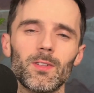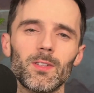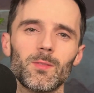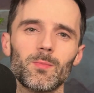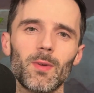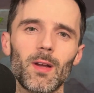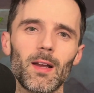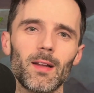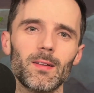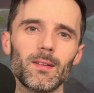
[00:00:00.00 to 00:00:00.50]

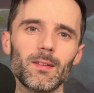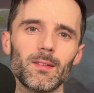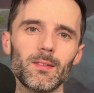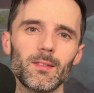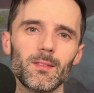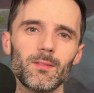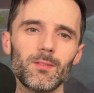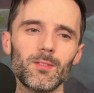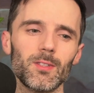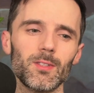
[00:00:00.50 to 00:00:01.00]

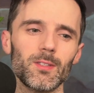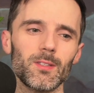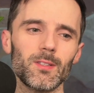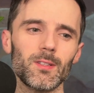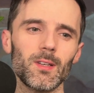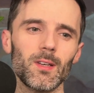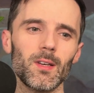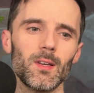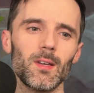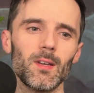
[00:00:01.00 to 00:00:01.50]
practice, of just
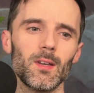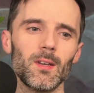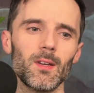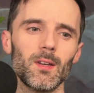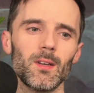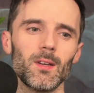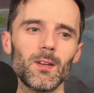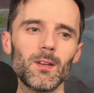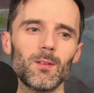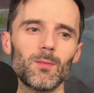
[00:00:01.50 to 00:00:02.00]

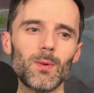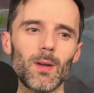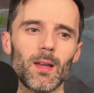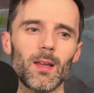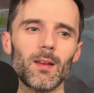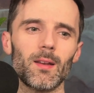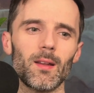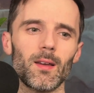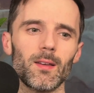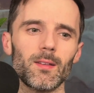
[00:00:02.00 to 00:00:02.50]

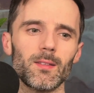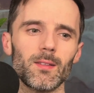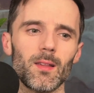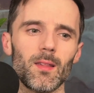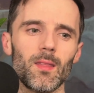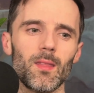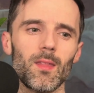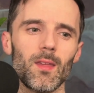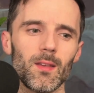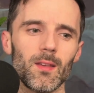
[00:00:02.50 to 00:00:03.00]

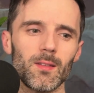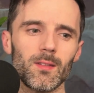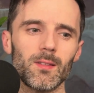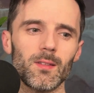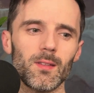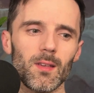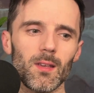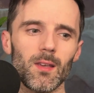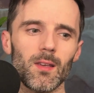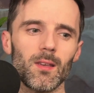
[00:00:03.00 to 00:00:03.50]
recognizing this
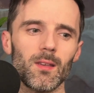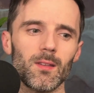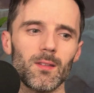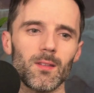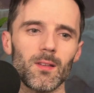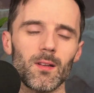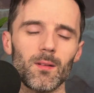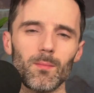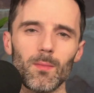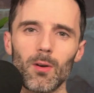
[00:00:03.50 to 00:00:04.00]
is
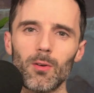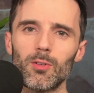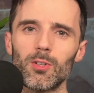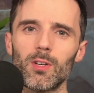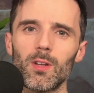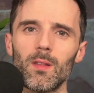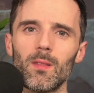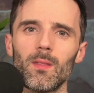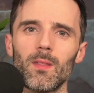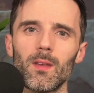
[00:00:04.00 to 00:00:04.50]
an
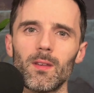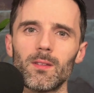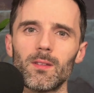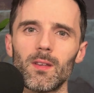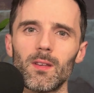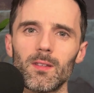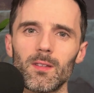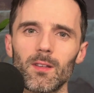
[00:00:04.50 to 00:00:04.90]
emotion, this is a